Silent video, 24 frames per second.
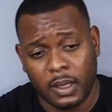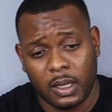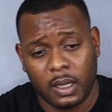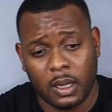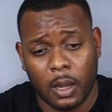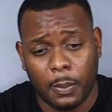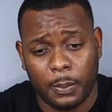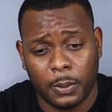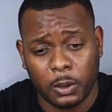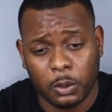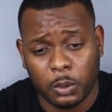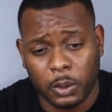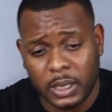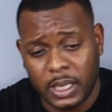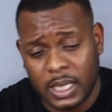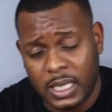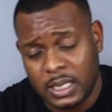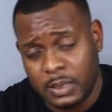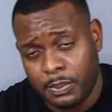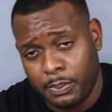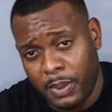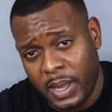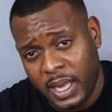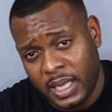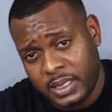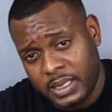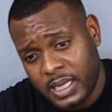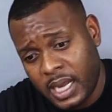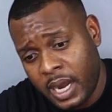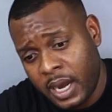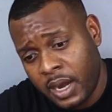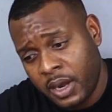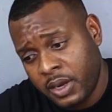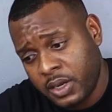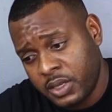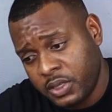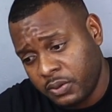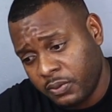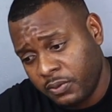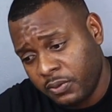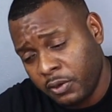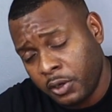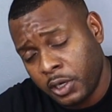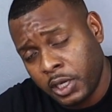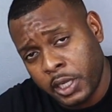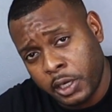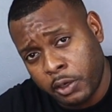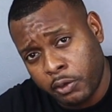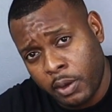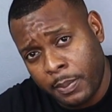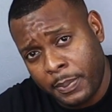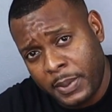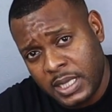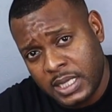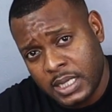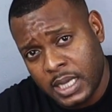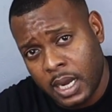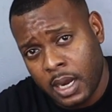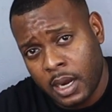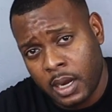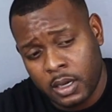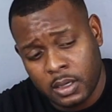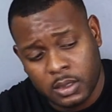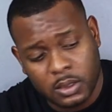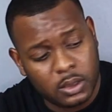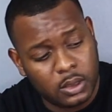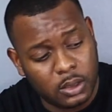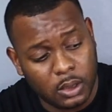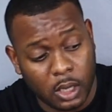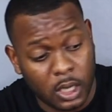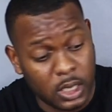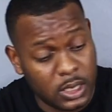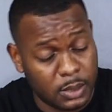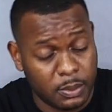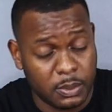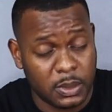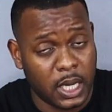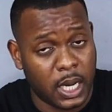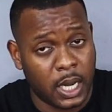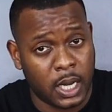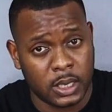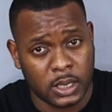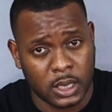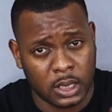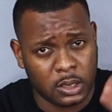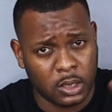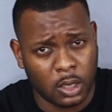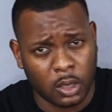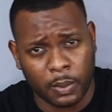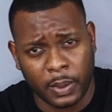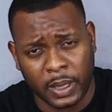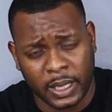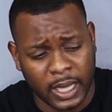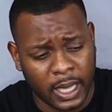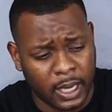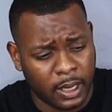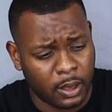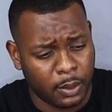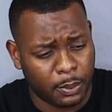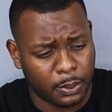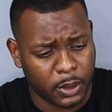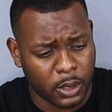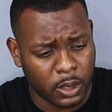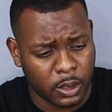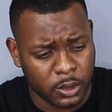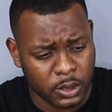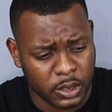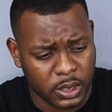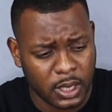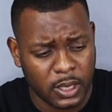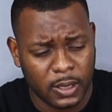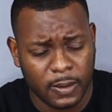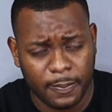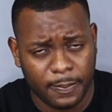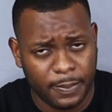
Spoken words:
Coupled with these big tires, really grippy tires, awesome tires. I'll talk about that in the pros.